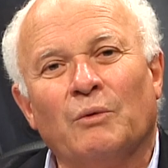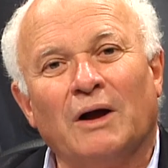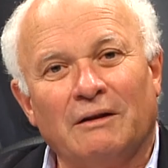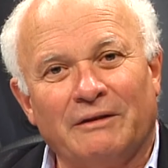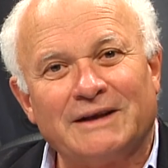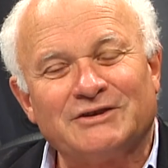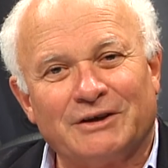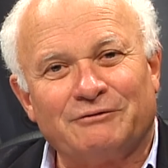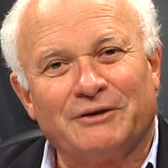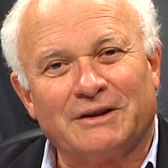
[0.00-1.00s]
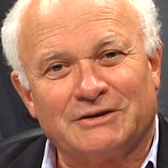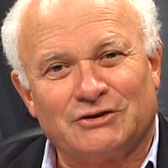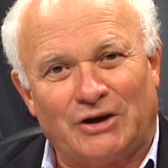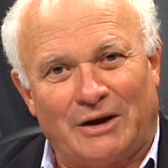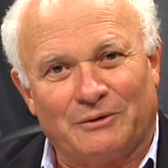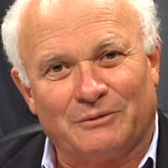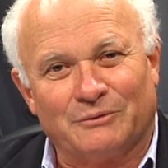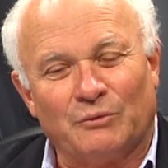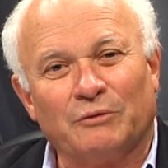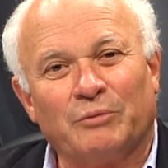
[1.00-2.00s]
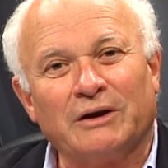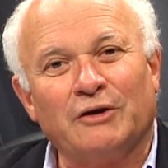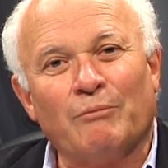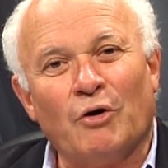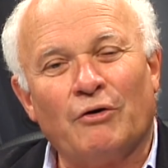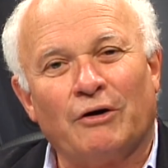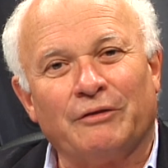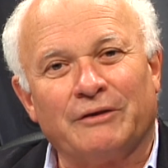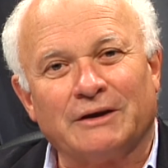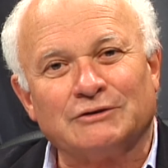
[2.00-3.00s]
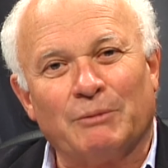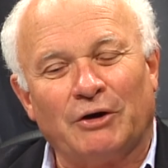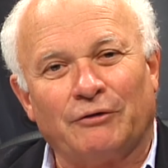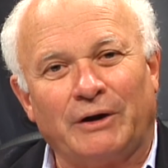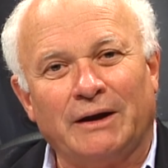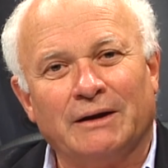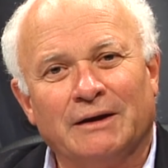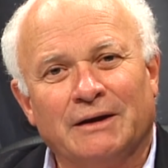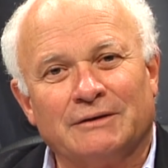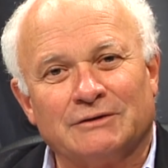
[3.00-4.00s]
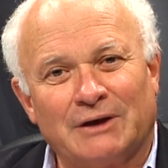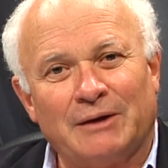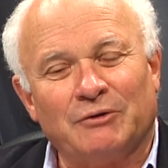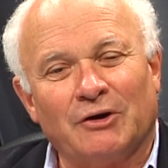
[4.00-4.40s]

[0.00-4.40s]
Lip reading: Well, that's it for this show. We'll bring you more on things motoring the same